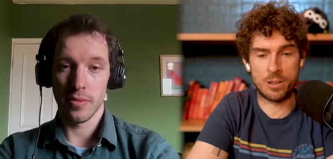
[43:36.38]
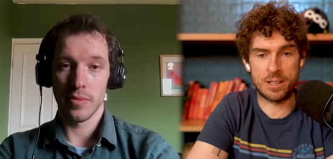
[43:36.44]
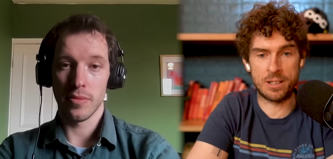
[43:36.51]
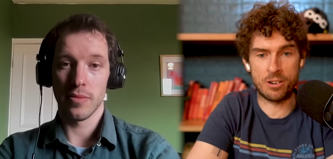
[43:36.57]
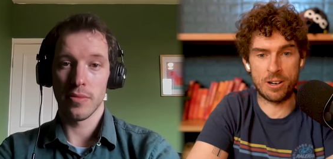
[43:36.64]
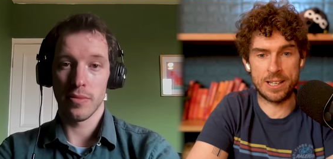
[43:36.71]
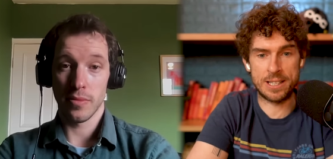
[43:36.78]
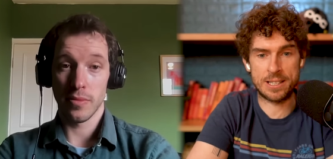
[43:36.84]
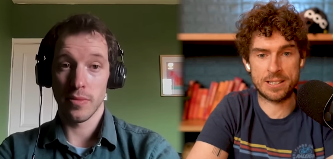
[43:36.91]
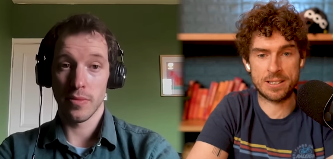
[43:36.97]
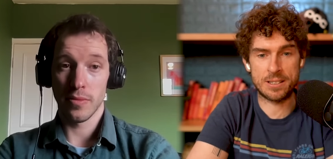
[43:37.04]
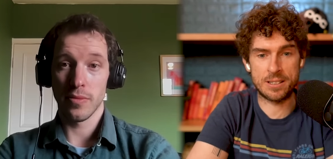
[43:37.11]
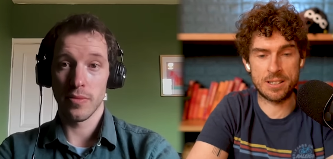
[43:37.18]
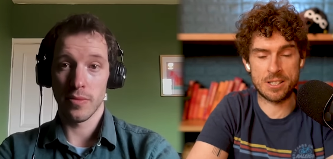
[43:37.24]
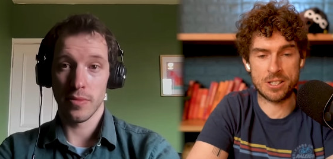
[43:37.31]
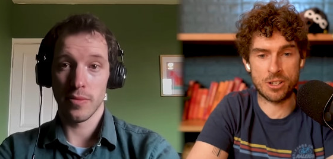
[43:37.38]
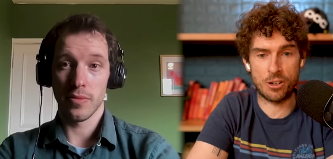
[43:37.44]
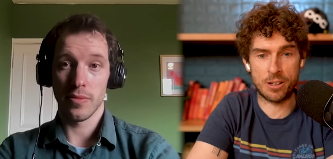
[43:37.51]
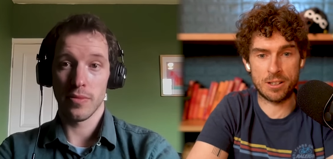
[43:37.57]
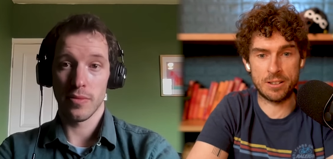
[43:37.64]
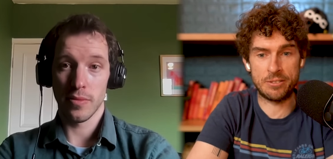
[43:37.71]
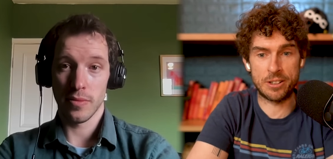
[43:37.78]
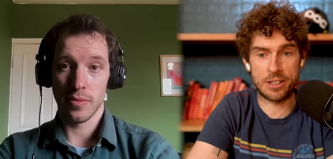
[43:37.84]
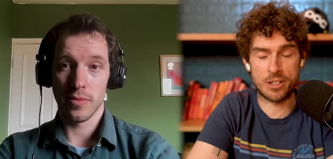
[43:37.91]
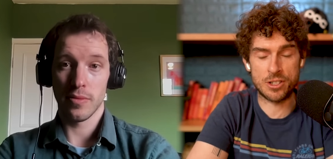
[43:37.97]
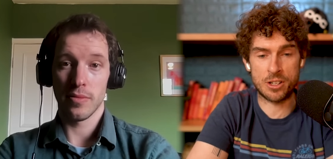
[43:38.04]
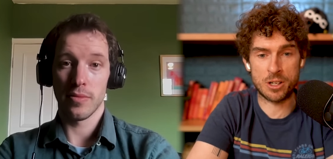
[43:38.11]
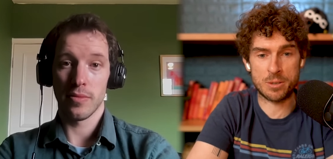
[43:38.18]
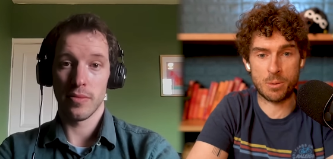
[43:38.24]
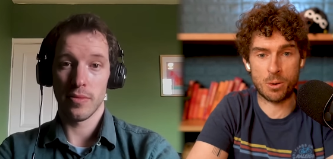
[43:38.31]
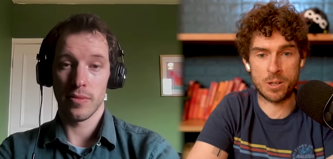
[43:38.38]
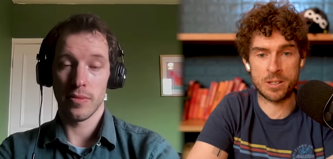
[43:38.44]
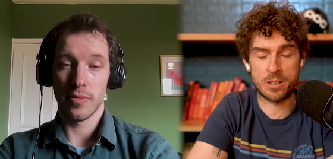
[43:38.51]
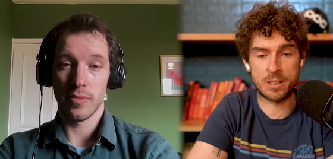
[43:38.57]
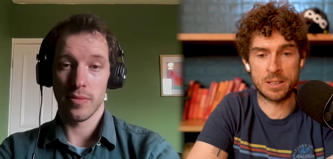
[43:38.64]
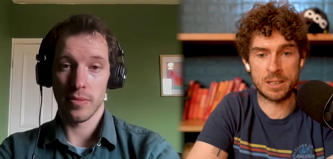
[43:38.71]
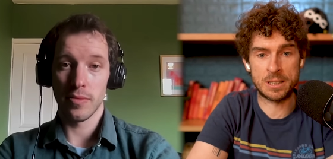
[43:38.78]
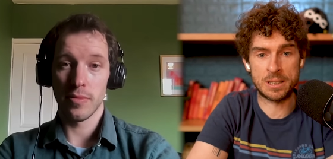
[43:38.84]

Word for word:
Speaker 1: one of the great historical figures in our sport.